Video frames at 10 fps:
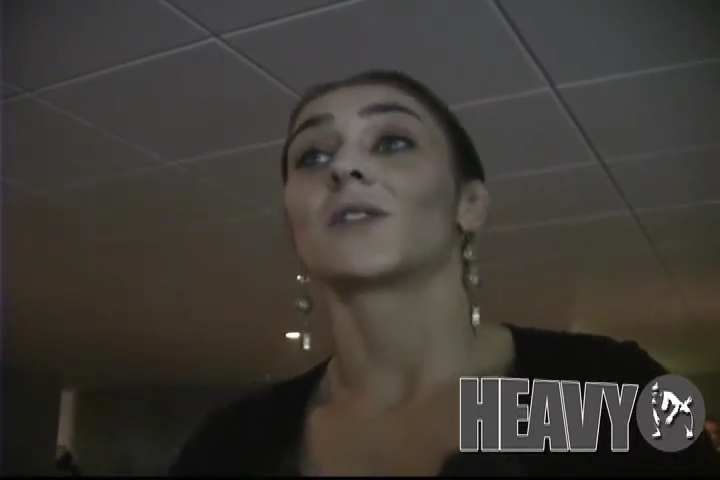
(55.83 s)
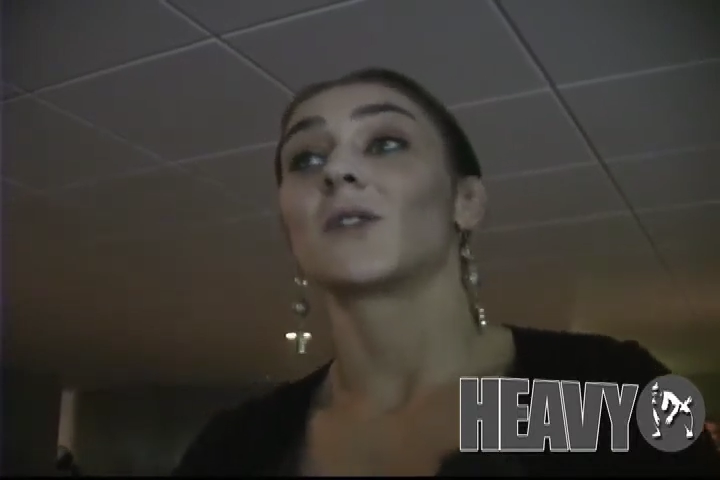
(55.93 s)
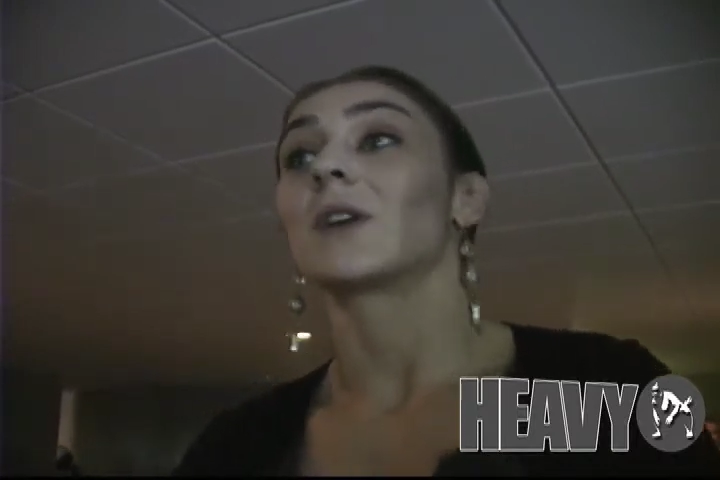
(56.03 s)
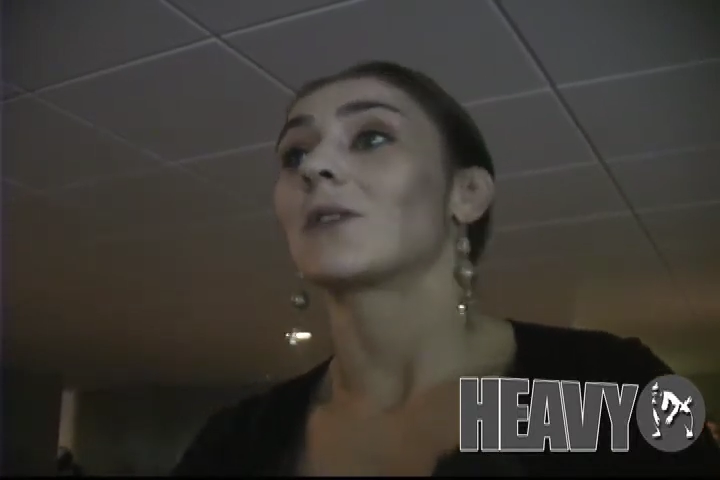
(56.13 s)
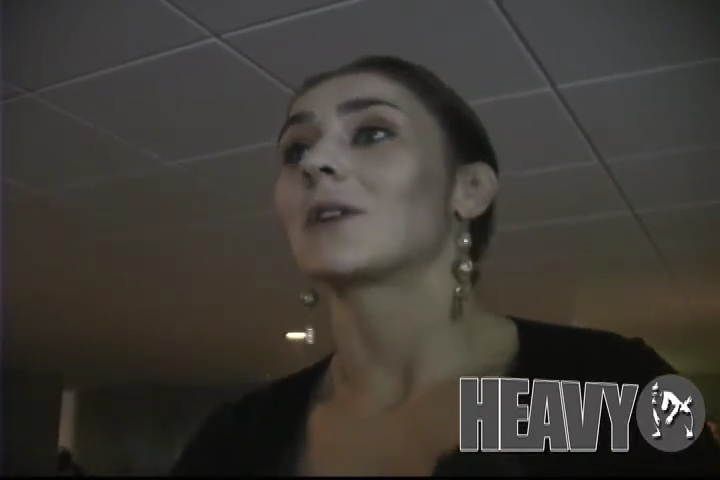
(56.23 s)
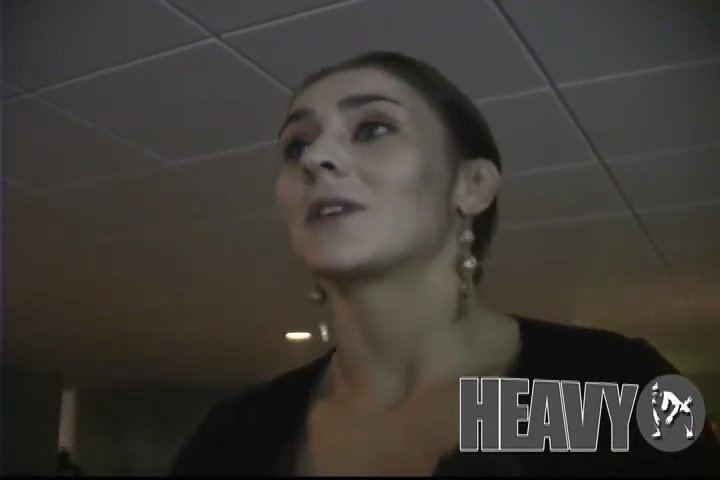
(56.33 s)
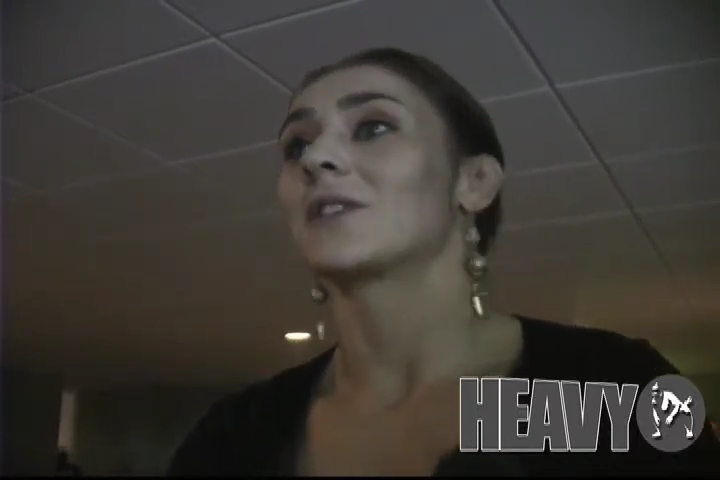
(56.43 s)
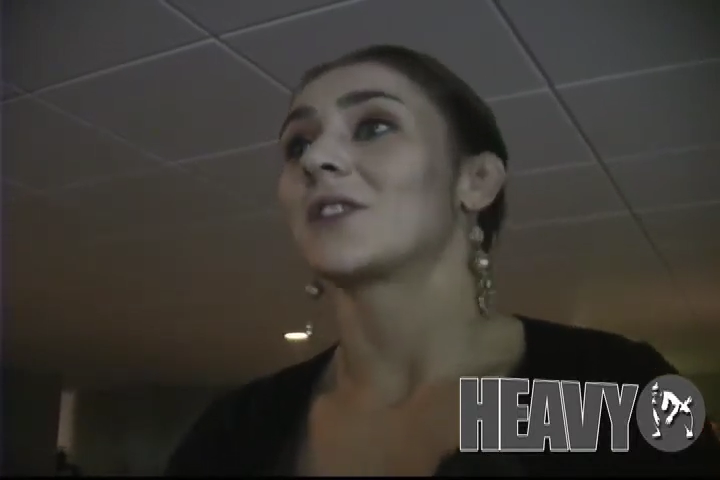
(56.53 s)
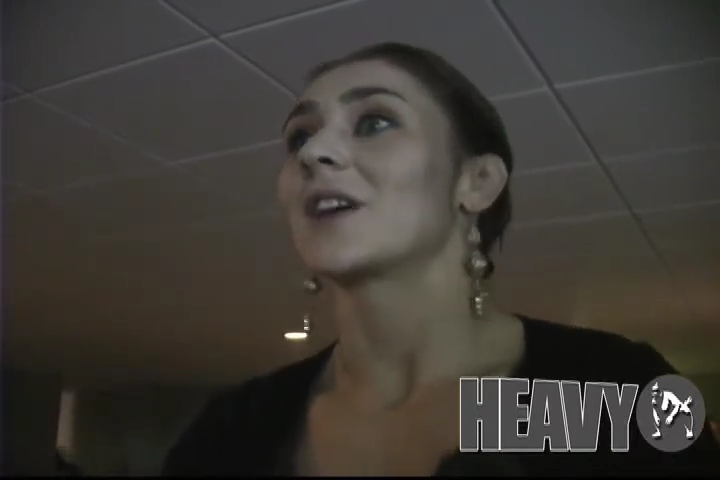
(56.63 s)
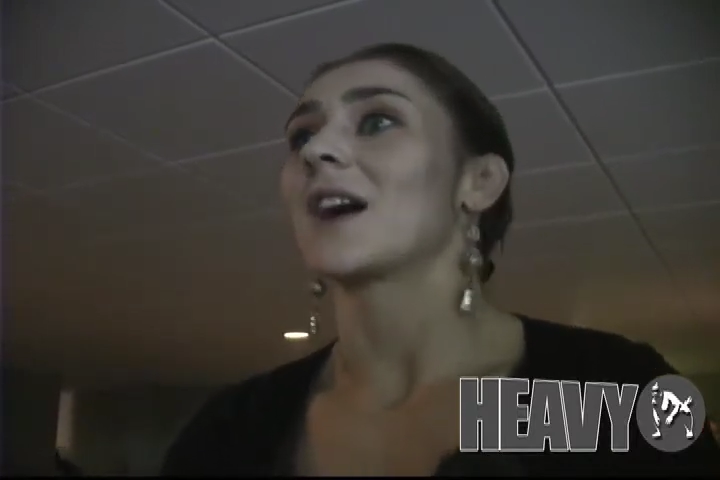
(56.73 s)
they do here
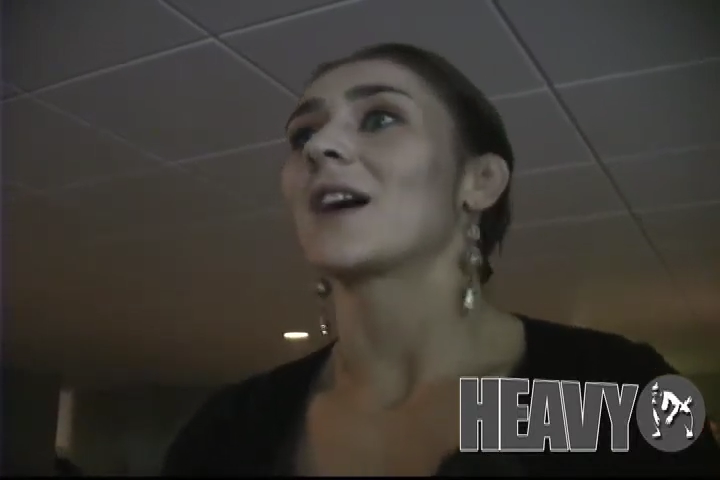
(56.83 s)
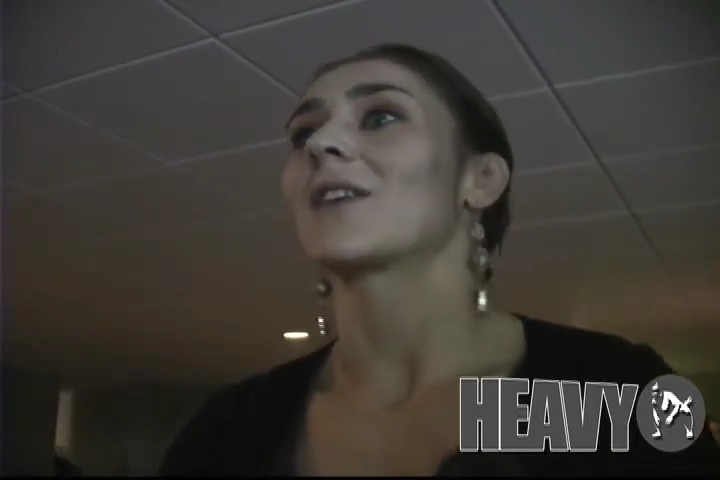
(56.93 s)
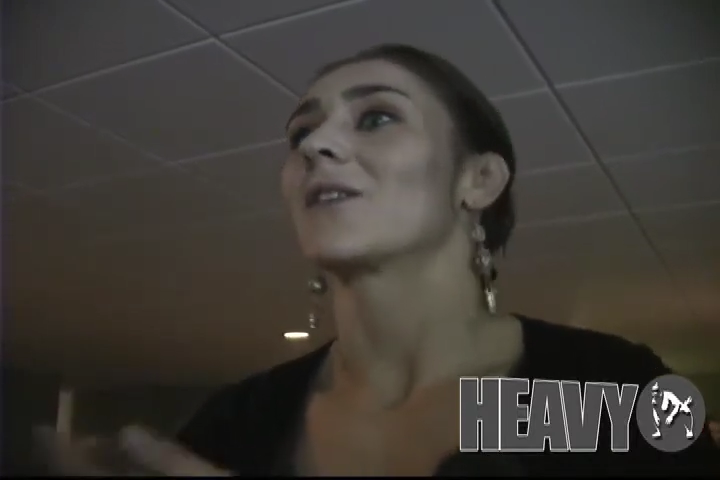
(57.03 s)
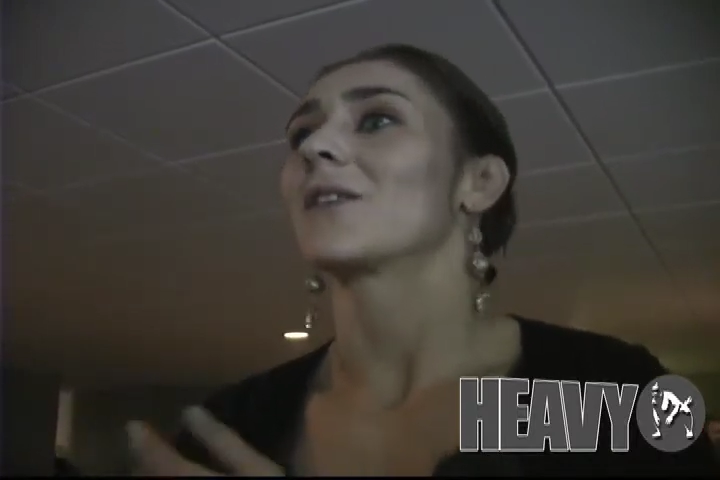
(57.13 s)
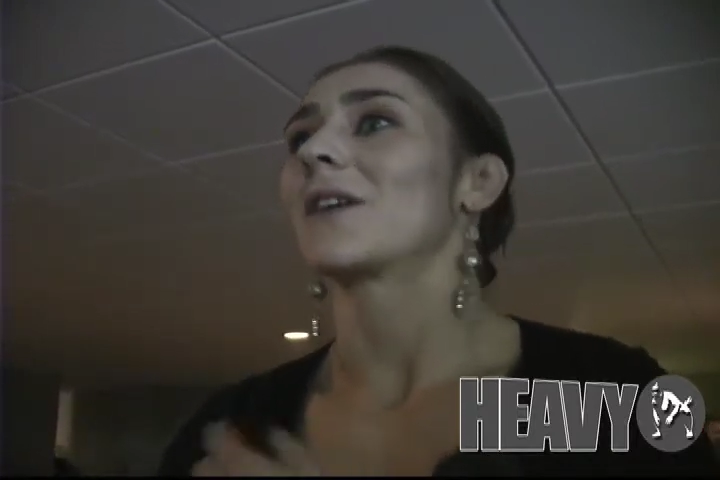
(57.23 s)
in Chicago.